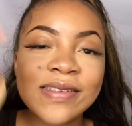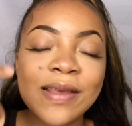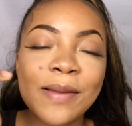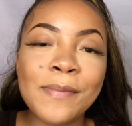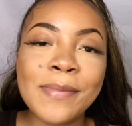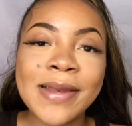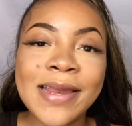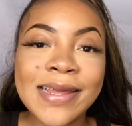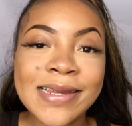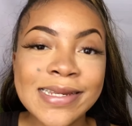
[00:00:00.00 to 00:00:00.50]
are
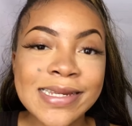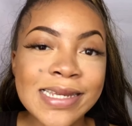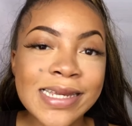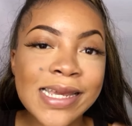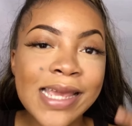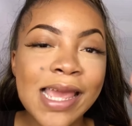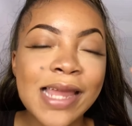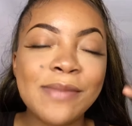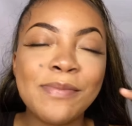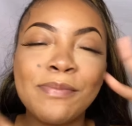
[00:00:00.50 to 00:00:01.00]

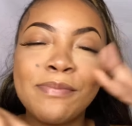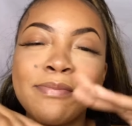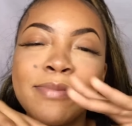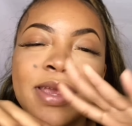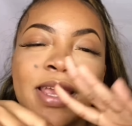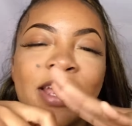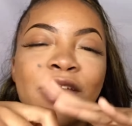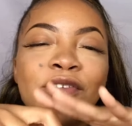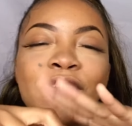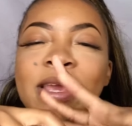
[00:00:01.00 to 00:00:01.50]
blending and
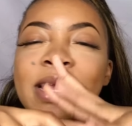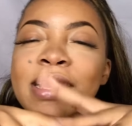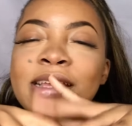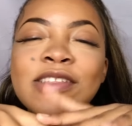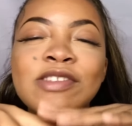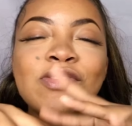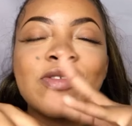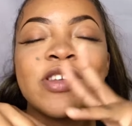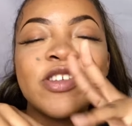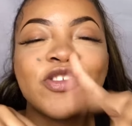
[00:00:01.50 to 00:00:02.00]
marrying
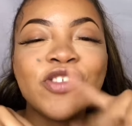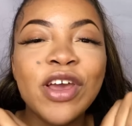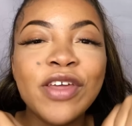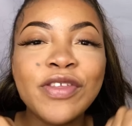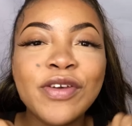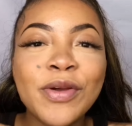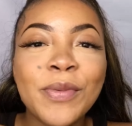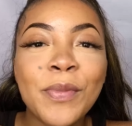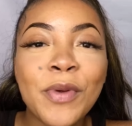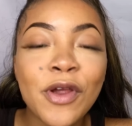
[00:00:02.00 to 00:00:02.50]
into each
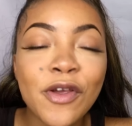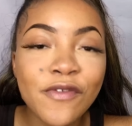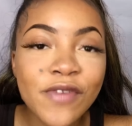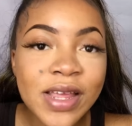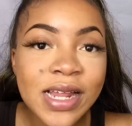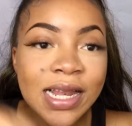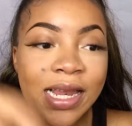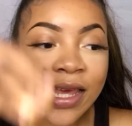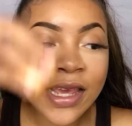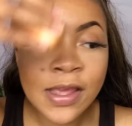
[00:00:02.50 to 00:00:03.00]
other
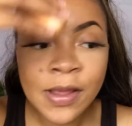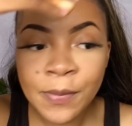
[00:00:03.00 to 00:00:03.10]
perfectly.